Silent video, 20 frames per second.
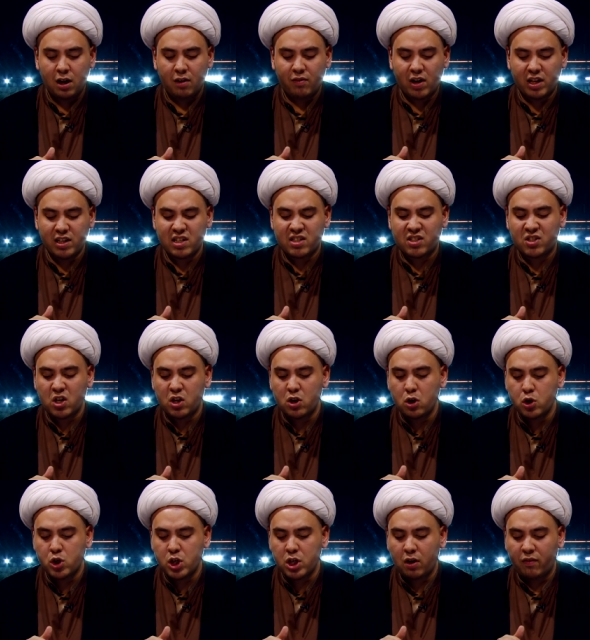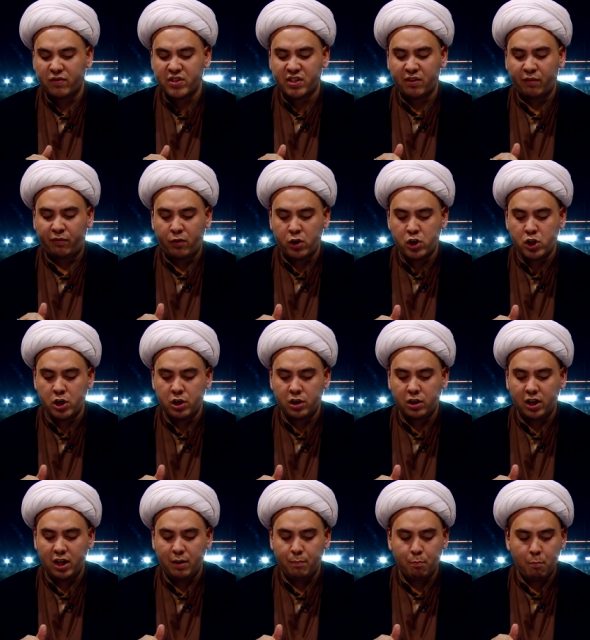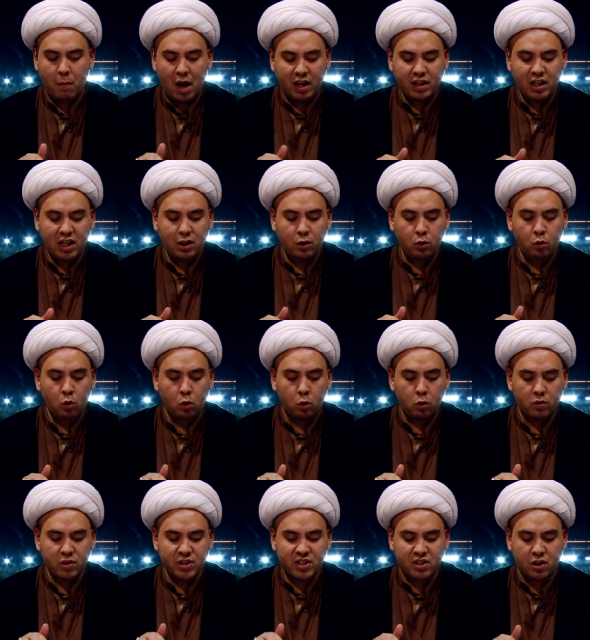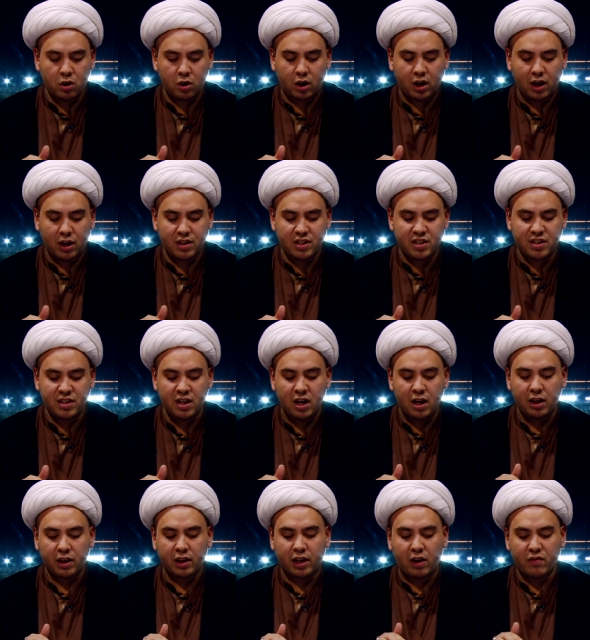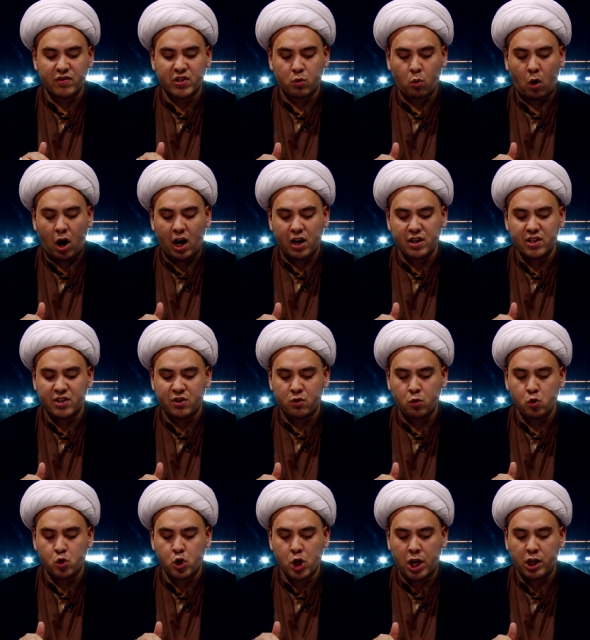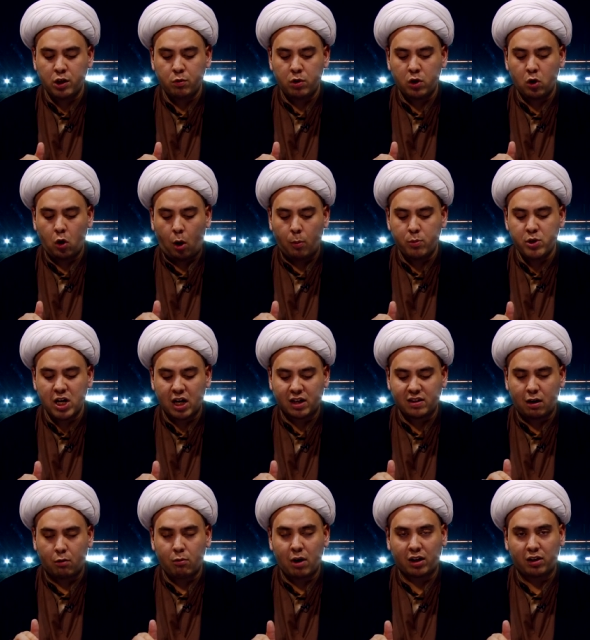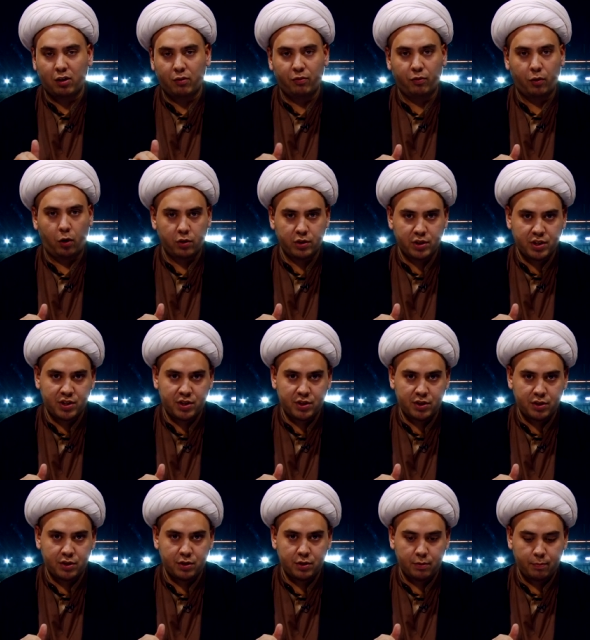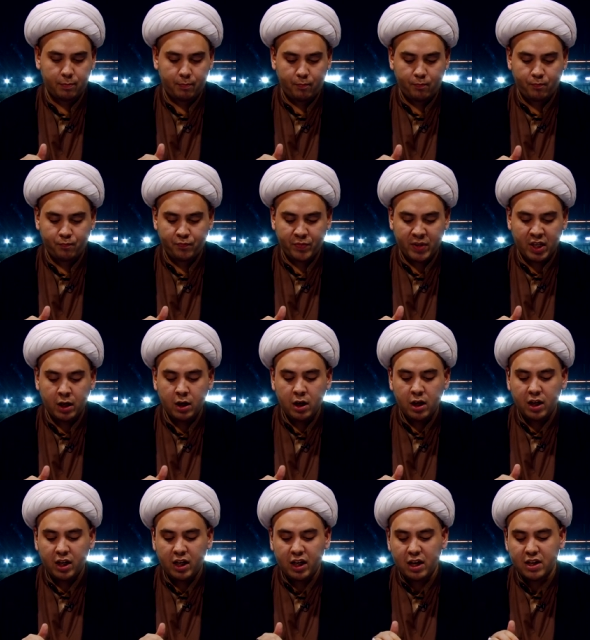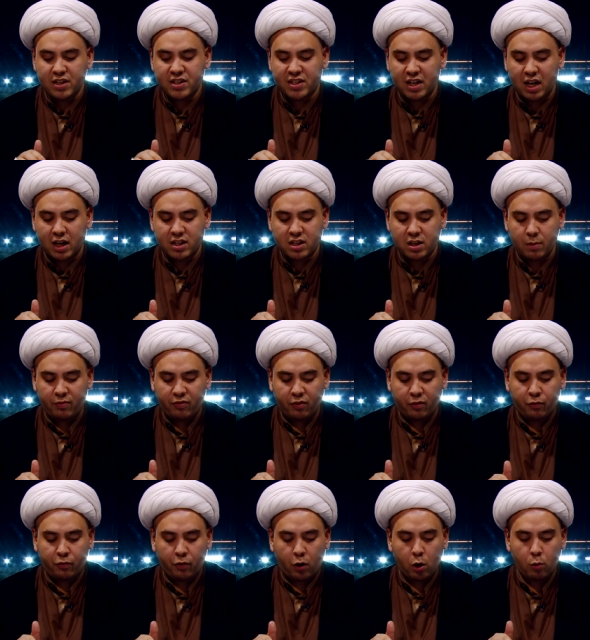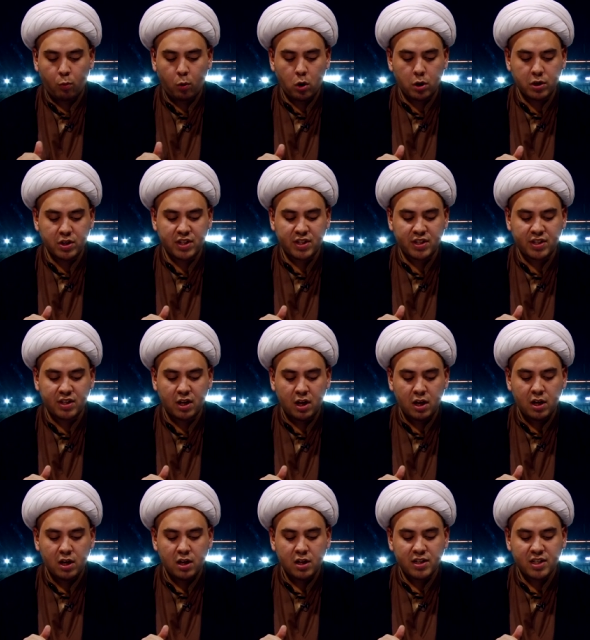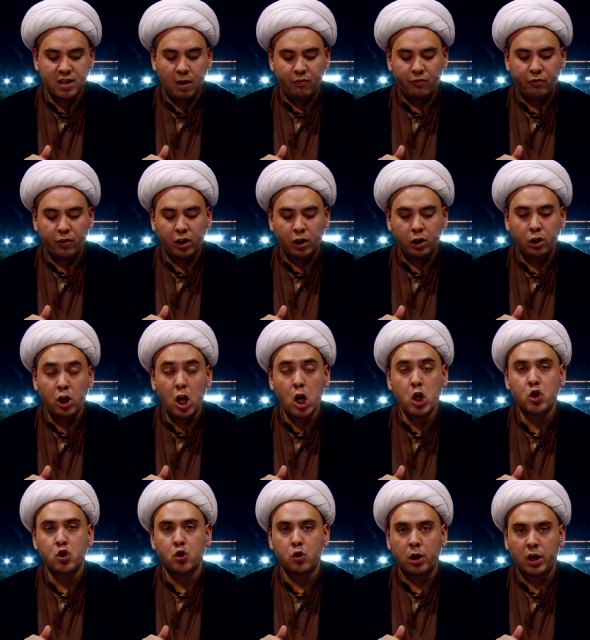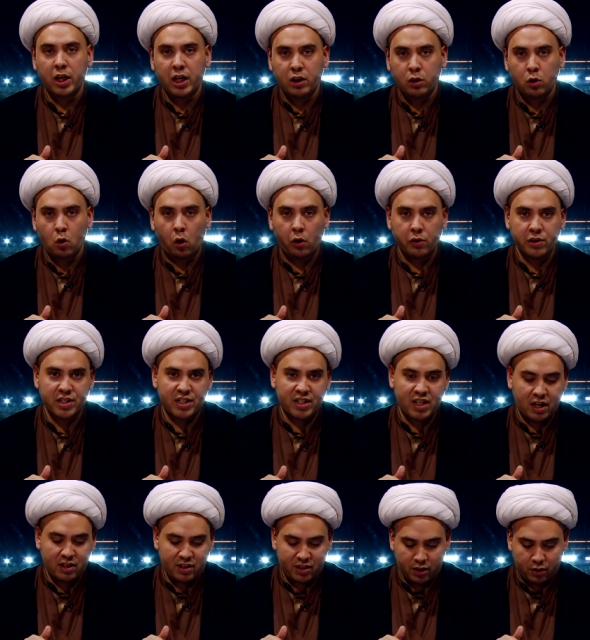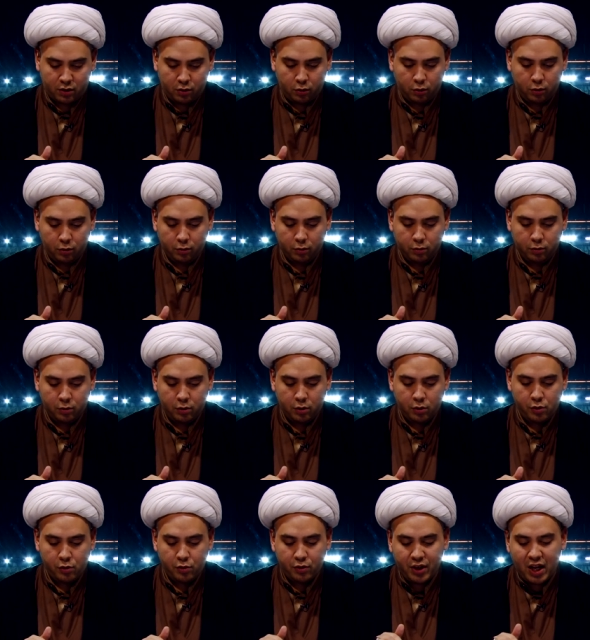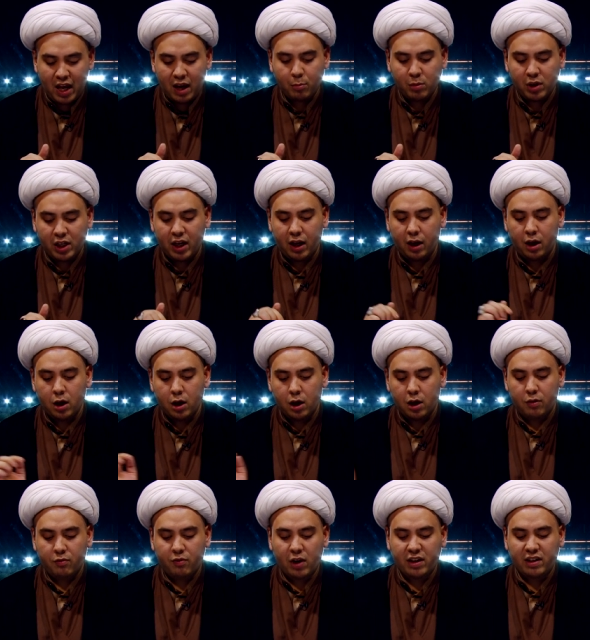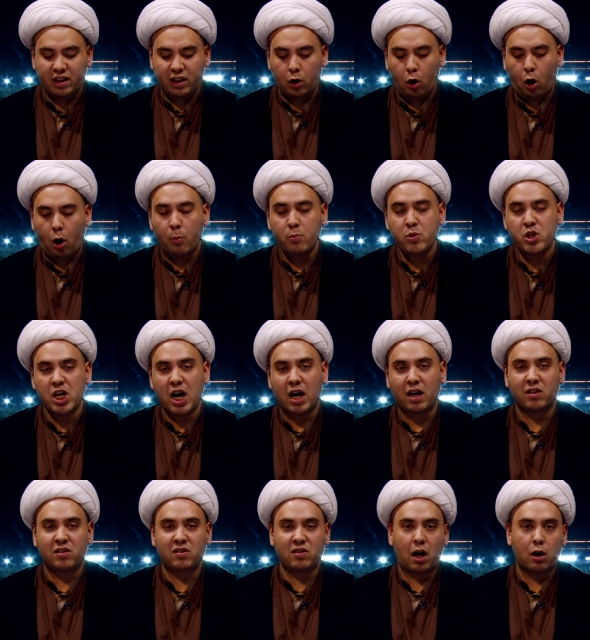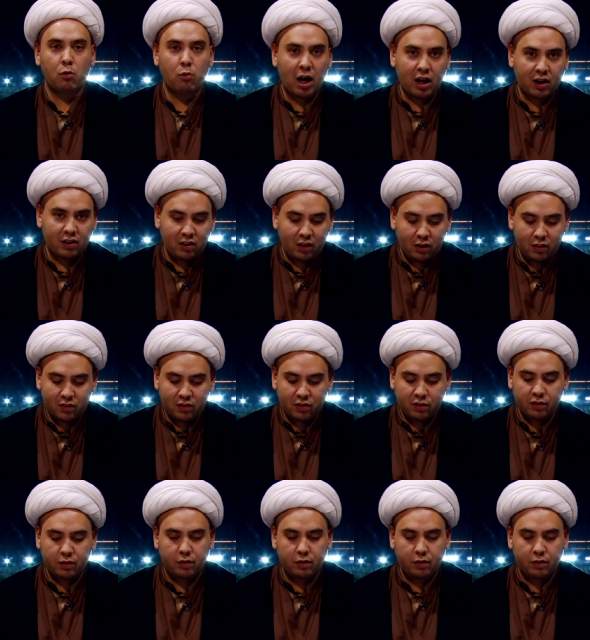that the synergy of sufficiently many neural circuits gives rise to genuine object directed thoughts. He is saying something far worse, something literally nonsensical, namely, that the object directed